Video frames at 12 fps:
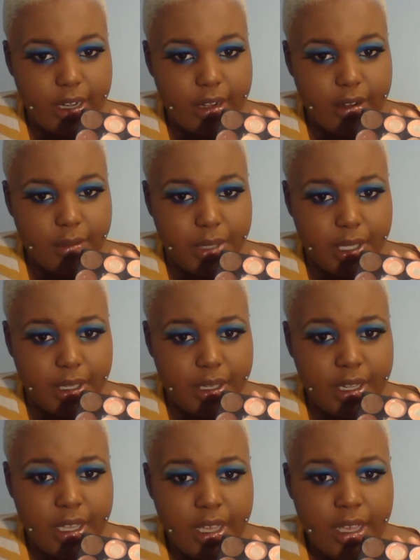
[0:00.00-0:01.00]
here a bit.
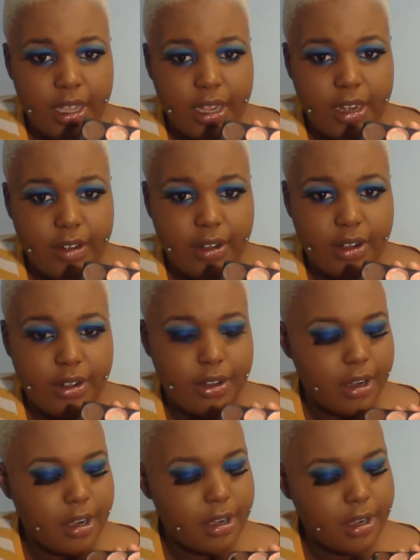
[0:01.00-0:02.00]
If you're
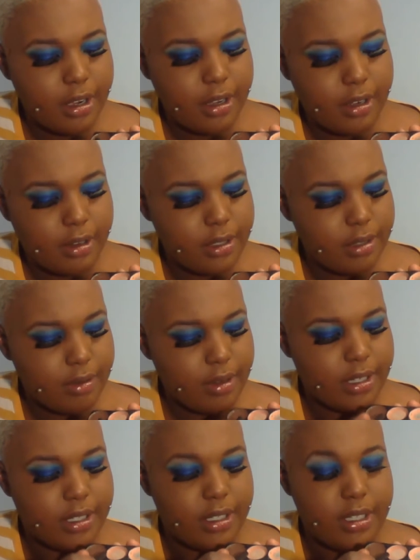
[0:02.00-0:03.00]
darker, go
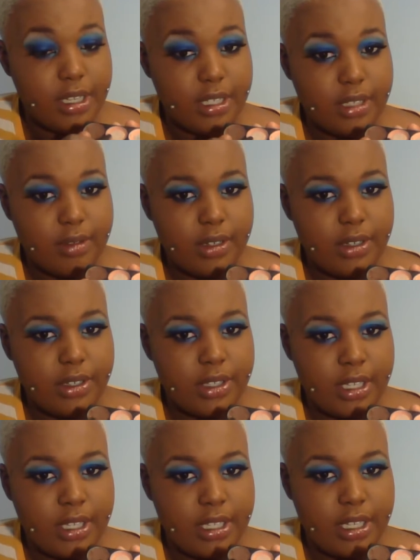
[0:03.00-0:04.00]
towards this one
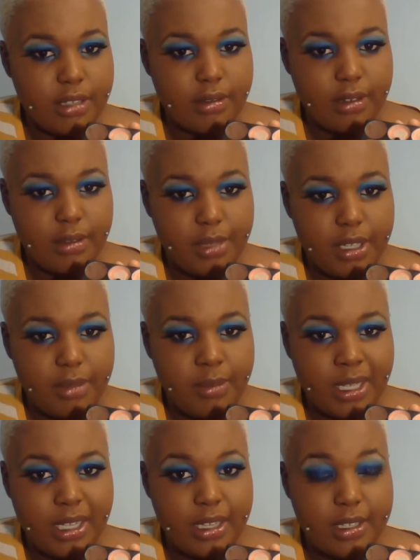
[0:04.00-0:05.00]
to this one a bit,
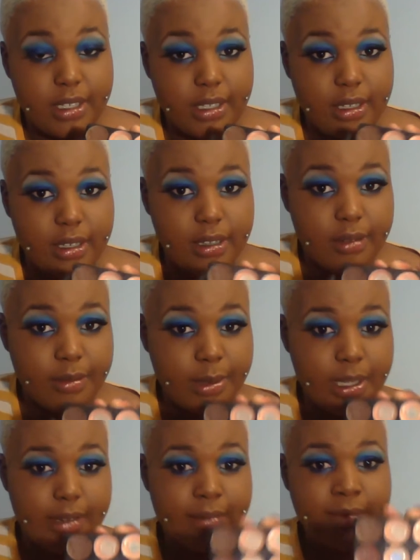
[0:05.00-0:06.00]
because it's a little
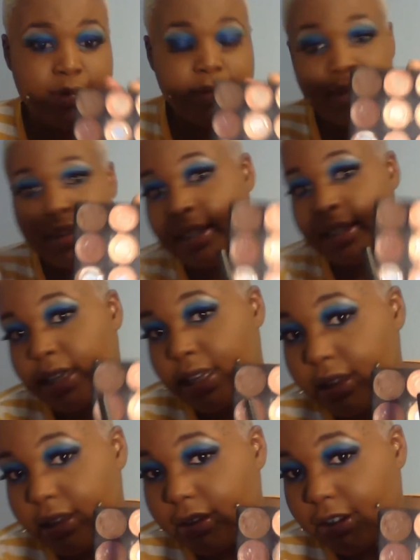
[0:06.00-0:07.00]
bit
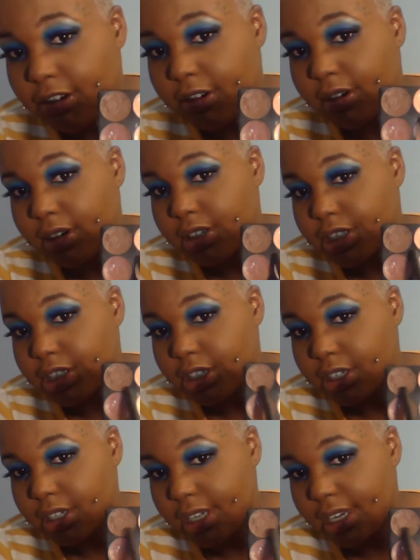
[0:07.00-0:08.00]

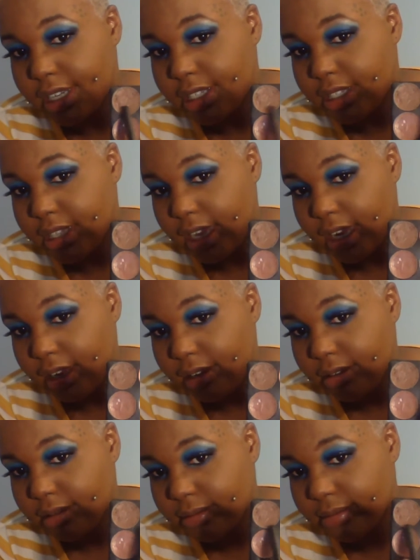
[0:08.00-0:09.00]
oranger in state.
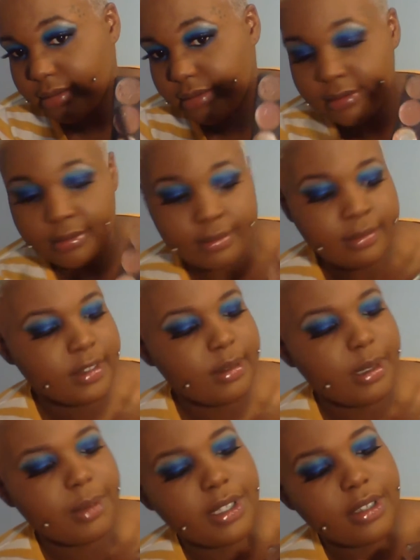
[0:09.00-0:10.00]
But
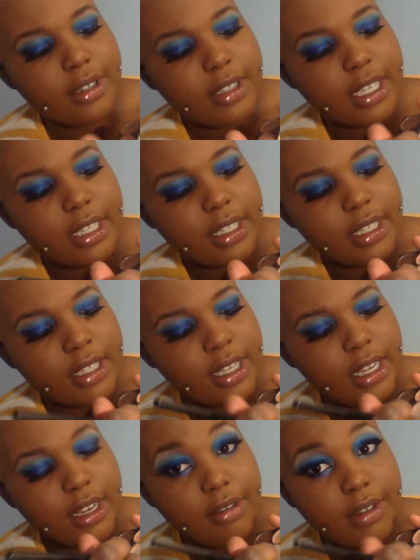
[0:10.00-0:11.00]
I'm just going to take this
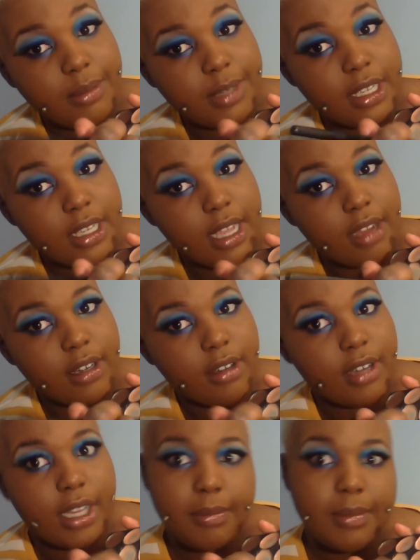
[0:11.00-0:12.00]
yellow one because I
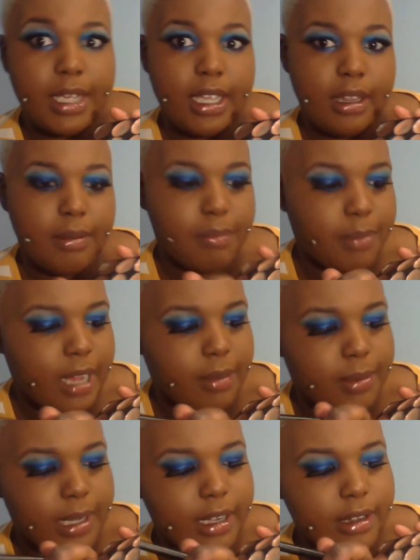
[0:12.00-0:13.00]
know it'll make it pop
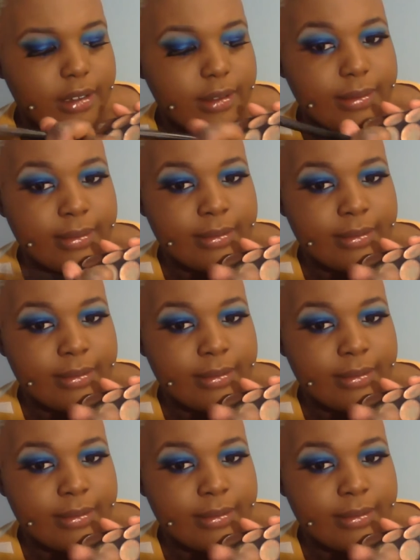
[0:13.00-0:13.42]
out.